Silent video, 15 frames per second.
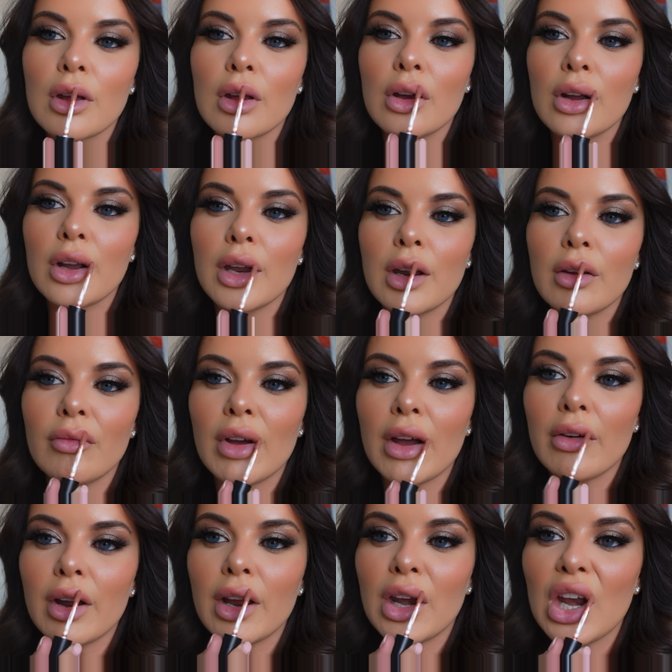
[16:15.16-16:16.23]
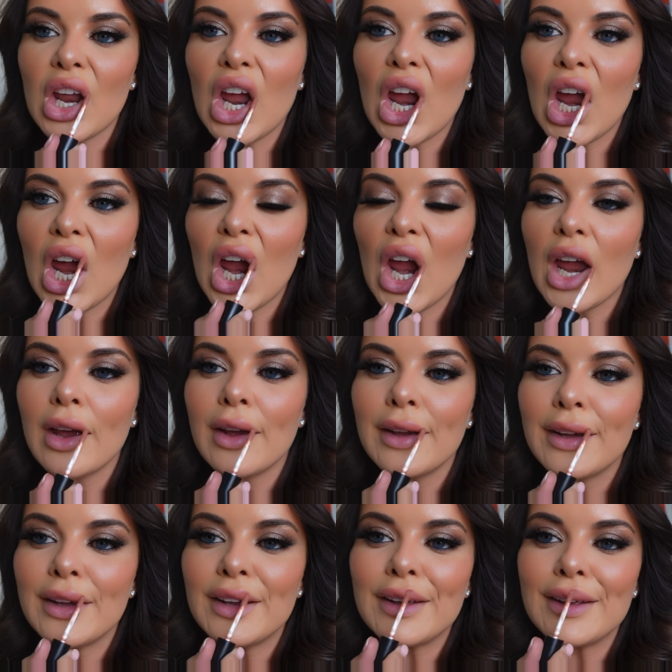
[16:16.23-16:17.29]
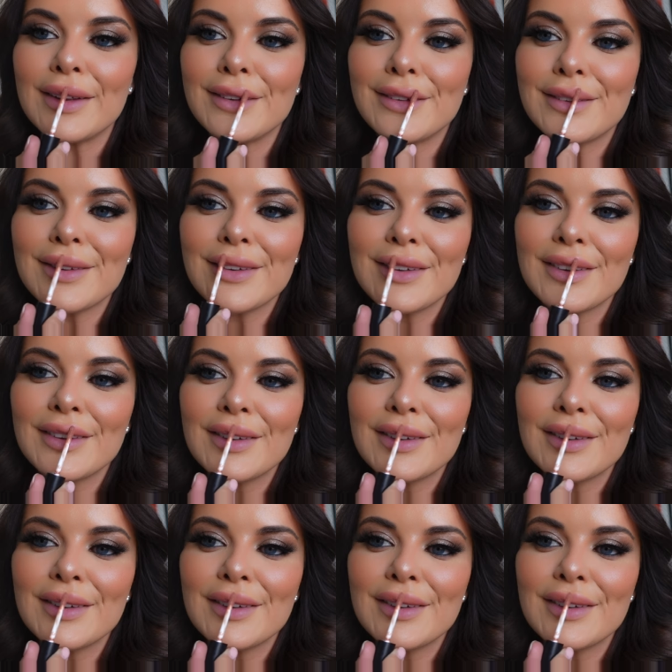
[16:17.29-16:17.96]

on getting married is